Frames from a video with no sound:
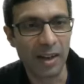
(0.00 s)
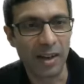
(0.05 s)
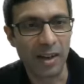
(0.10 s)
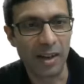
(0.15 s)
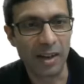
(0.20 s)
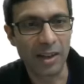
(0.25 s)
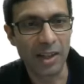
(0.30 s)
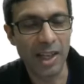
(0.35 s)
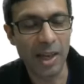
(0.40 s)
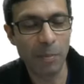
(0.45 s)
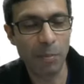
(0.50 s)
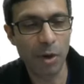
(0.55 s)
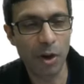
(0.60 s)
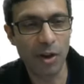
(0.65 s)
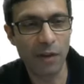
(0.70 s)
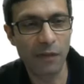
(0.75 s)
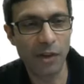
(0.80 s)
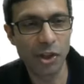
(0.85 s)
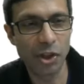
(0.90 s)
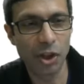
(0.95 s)
uh, keep your
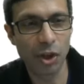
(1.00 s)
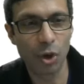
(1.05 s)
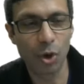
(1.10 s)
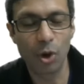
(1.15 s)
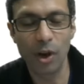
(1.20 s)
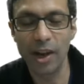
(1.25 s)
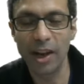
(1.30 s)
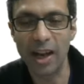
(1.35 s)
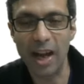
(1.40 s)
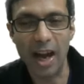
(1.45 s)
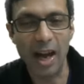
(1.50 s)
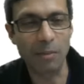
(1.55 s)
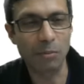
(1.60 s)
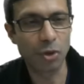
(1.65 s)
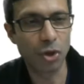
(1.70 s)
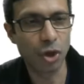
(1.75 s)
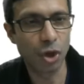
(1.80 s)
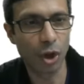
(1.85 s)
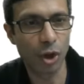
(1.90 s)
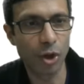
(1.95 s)
revision going. I'm
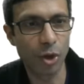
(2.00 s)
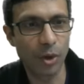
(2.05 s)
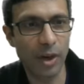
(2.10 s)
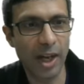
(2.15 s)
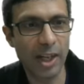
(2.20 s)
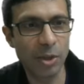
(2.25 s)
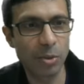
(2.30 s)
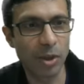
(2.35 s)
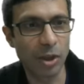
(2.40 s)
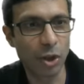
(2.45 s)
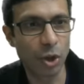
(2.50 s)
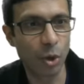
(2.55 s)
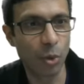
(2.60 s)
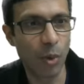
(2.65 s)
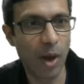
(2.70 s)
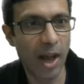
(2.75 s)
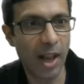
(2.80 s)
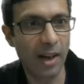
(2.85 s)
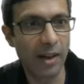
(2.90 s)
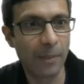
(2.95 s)
sure you guys will do
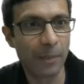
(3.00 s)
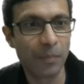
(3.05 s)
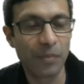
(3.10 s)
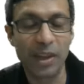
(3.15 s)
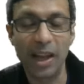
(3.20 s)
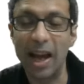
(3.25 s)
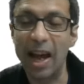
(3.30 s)
well.